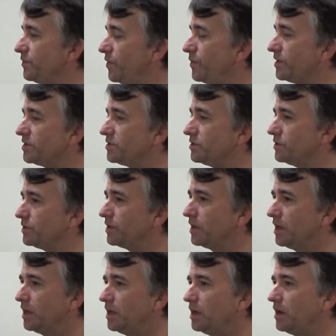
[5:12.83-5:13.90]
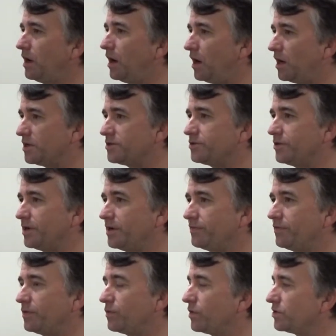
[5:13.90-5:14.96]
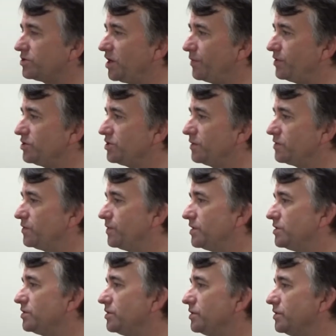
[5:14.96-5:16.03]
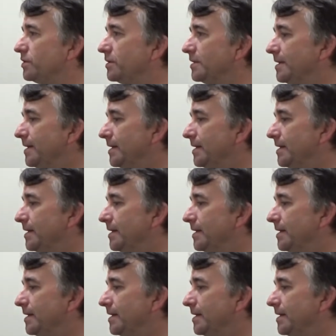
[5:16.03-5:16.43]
We've been to Austria for the World Championships, we've been to